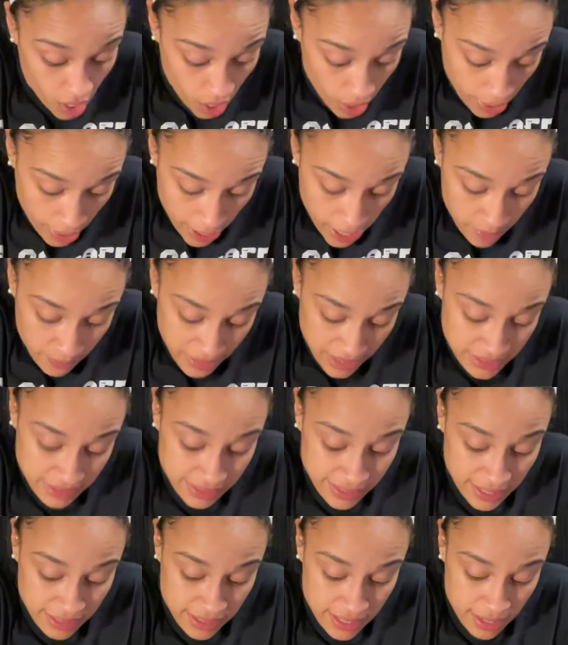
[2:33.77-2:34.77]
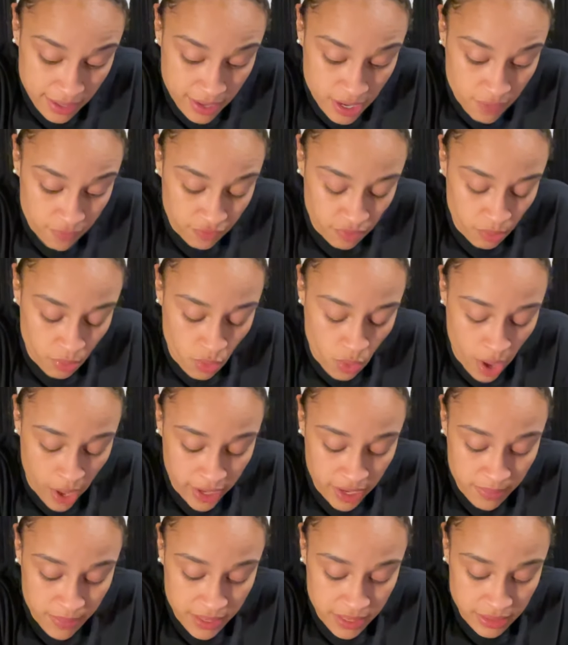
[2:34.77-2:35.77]
Um, insights that come from
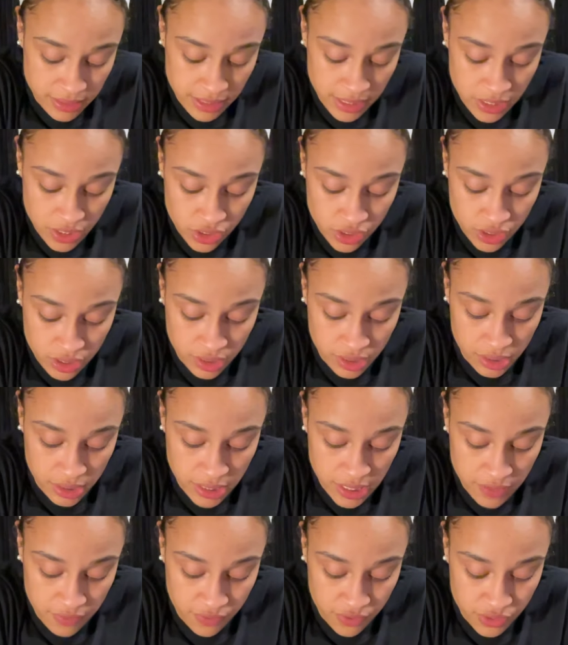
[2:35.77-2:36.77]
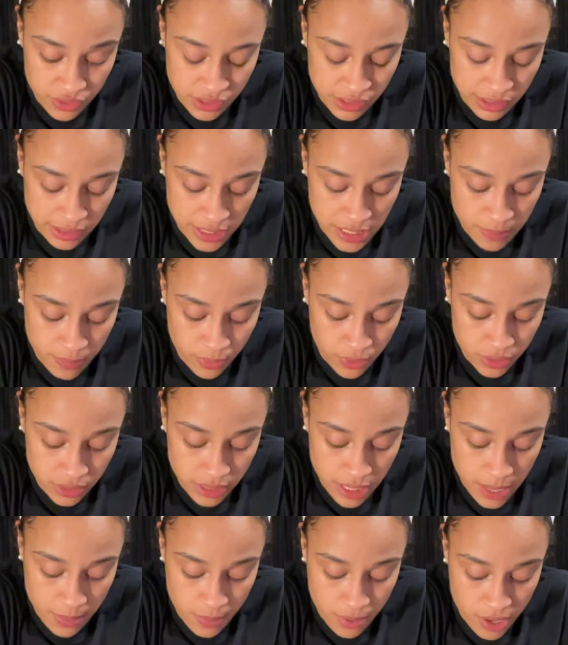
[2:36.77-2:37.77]
quiet meditation, the need for sleep or
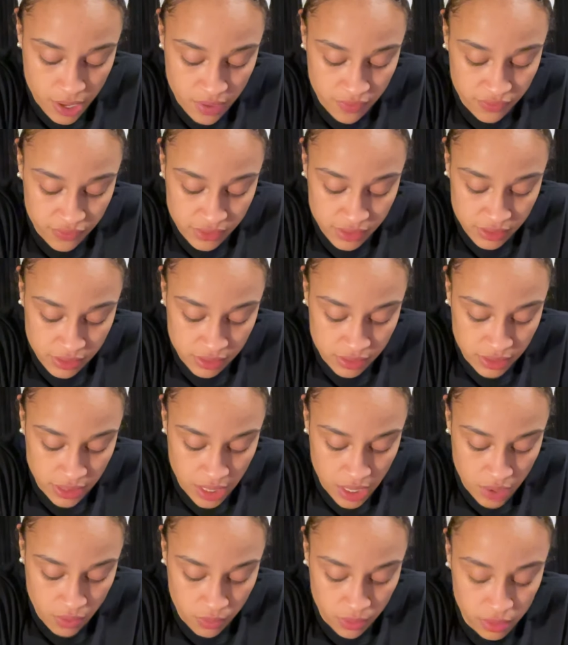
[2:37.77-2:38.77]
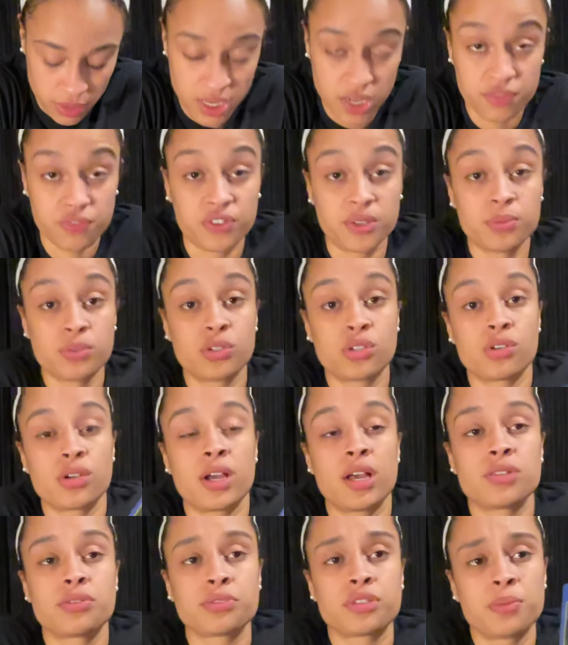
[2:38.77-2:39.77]
time off, seek relief from
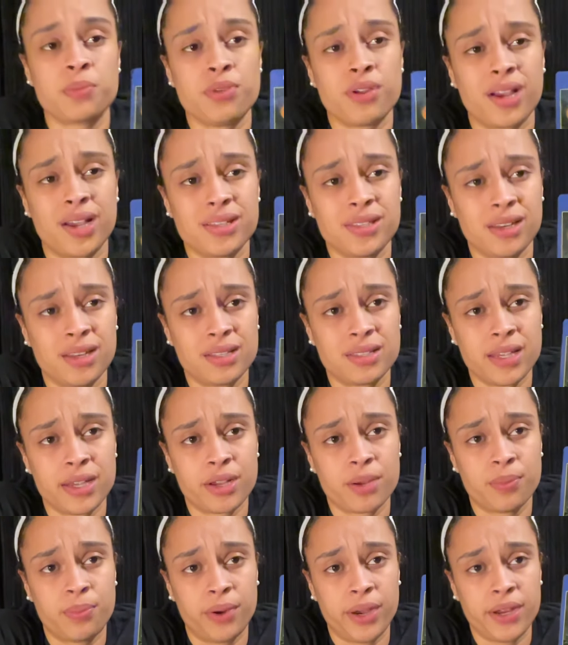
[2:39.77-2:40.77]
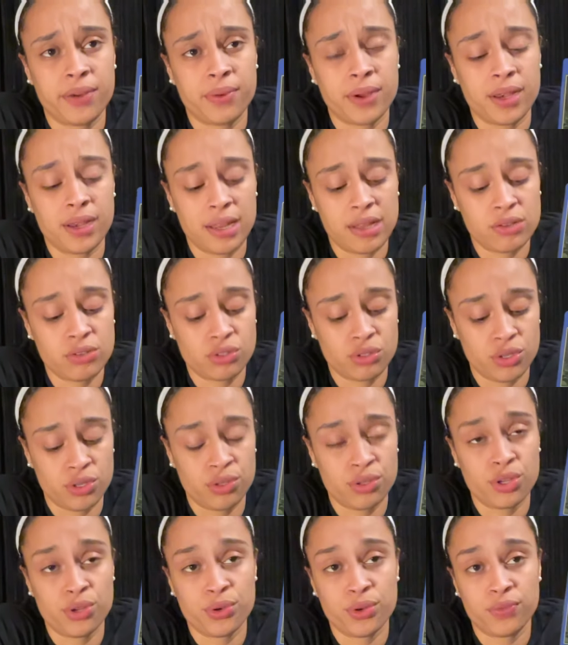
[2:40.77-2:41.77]
stress. So some of you guys need to take a break right now so
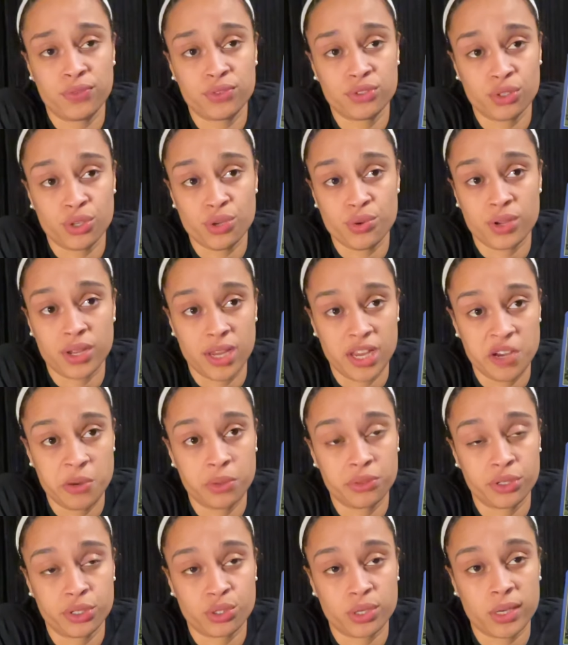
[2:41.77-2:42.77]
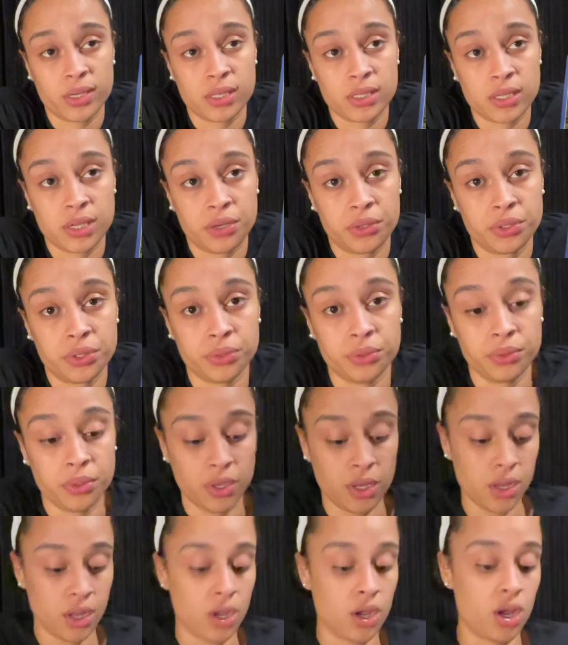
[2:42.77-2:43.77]
the universe, so you can hear what they're trying to tell you.
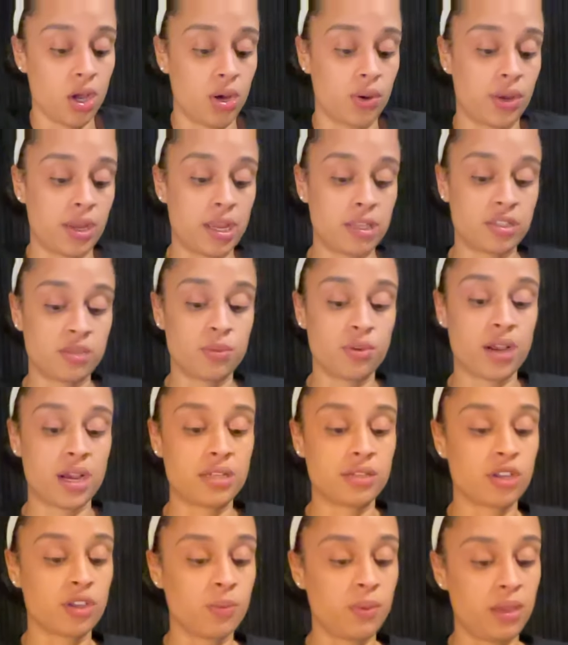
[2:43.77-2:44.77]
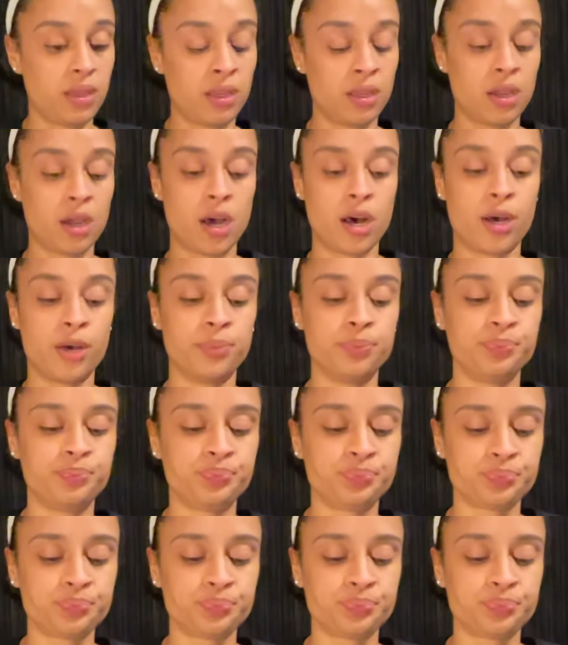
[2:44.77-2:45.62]
Okay, some of you guys could be um,